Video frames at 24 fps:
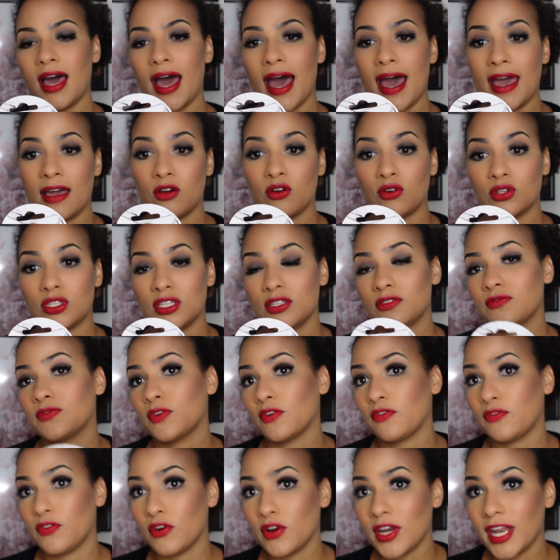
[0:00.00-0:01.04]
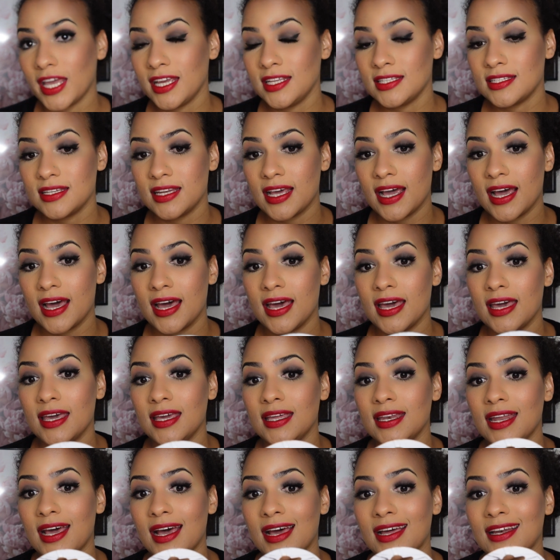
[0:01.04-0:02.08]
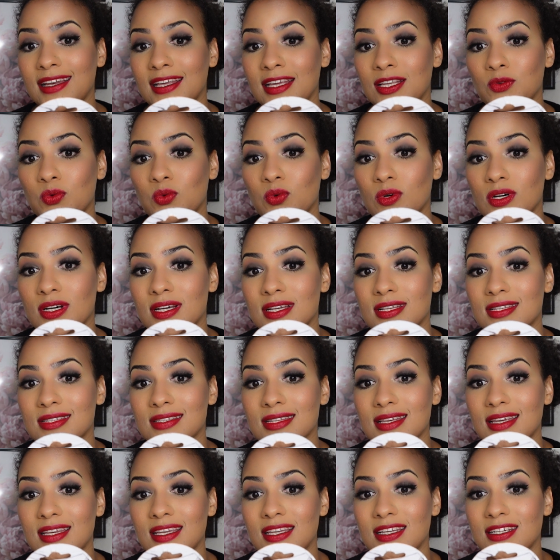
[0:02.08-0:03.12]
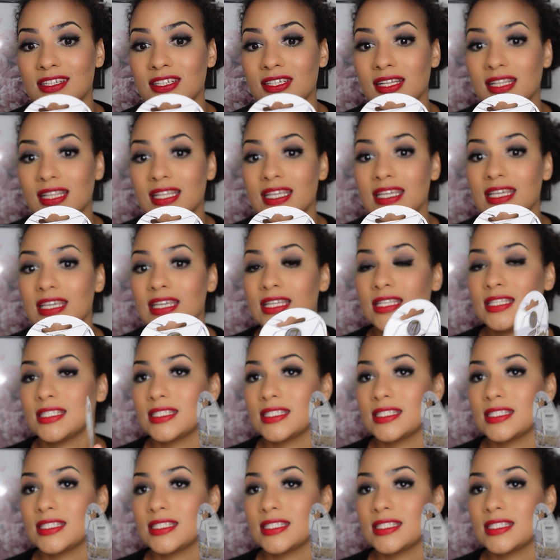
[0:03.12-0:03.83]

I got it for $4.99 and it was initially